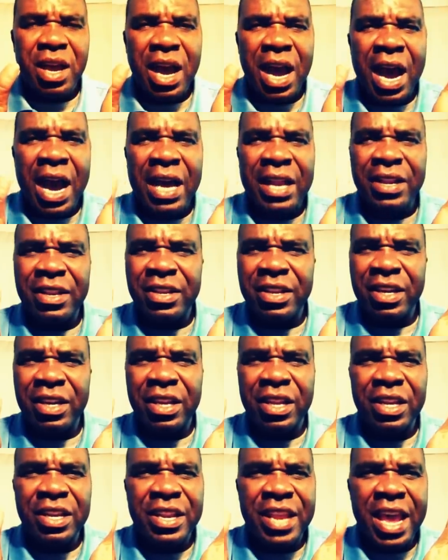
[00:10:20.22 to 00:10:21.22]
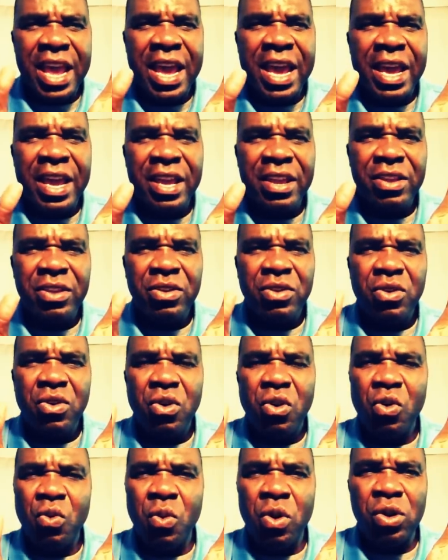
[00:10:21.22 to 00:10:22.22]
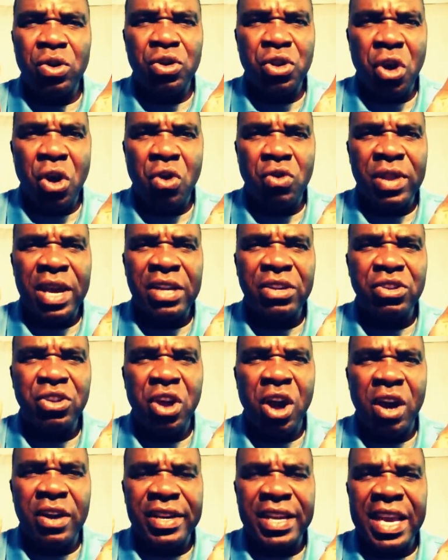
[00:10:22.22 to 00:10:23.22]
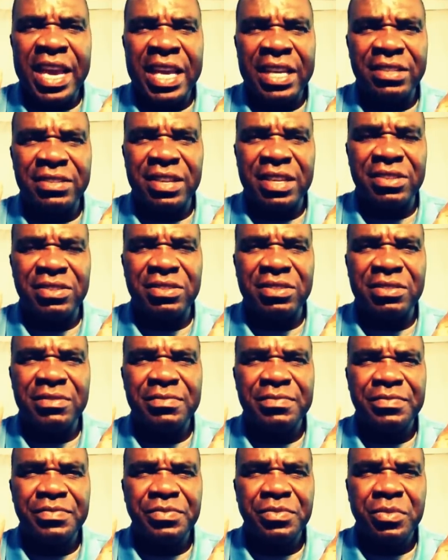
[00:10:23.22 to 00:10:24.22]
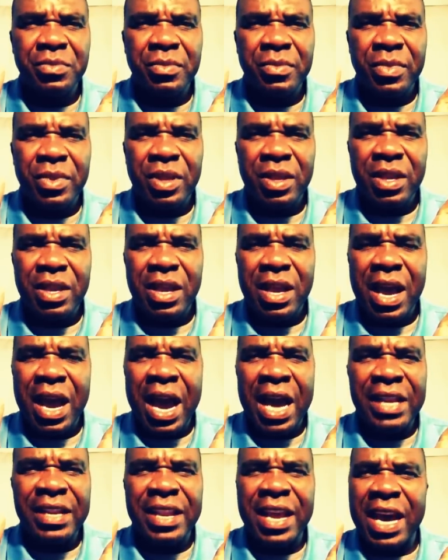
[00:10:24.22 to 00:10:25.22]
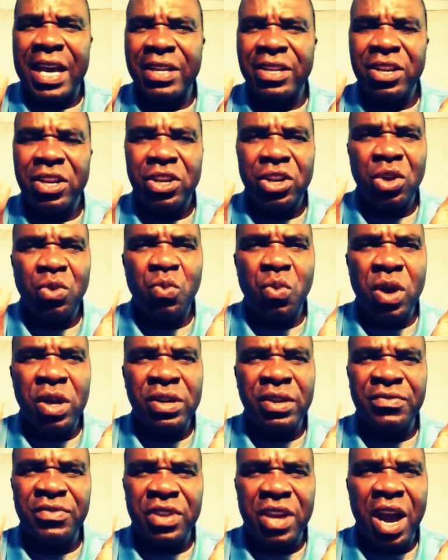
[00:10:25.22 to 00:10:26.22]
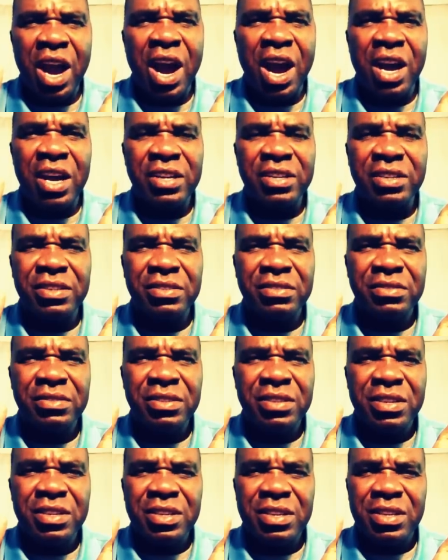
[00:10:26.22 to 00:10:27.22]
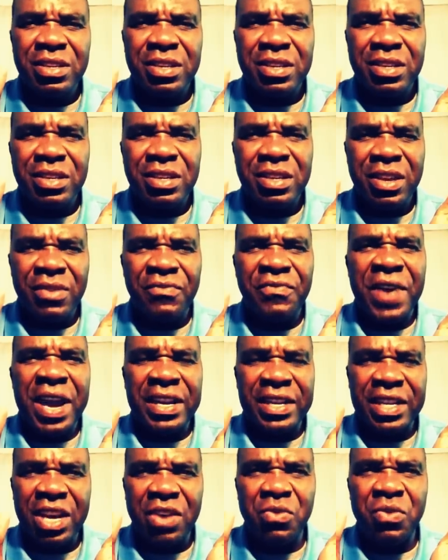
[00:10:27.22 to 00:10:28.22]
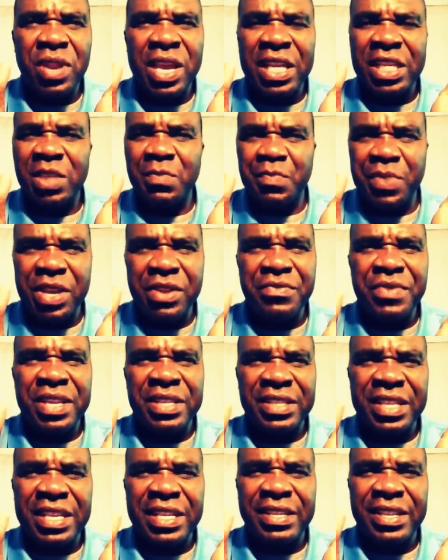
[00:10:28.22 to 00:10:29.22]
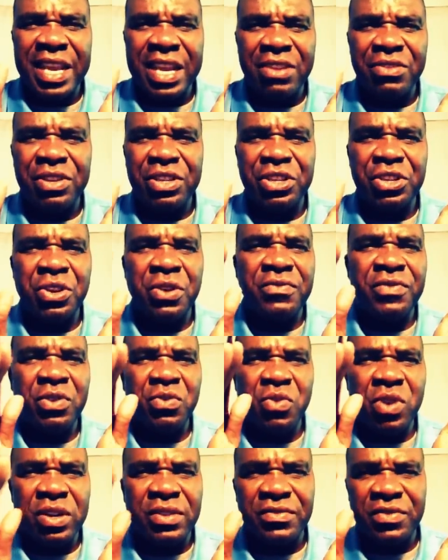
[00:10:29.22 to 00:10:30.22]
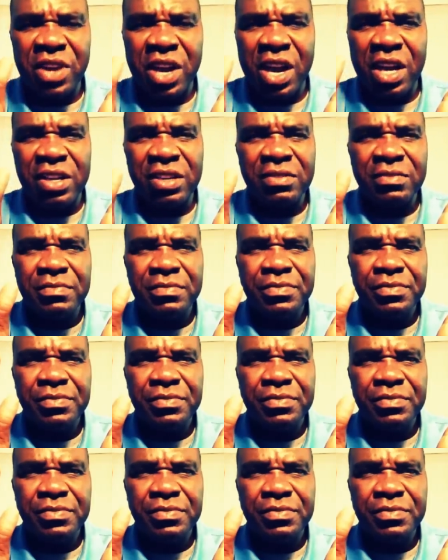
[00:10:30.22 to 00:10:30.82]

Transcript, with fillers: and they will know that God exists and that the Word of God in fact, they will experience the integrity of the Word of God.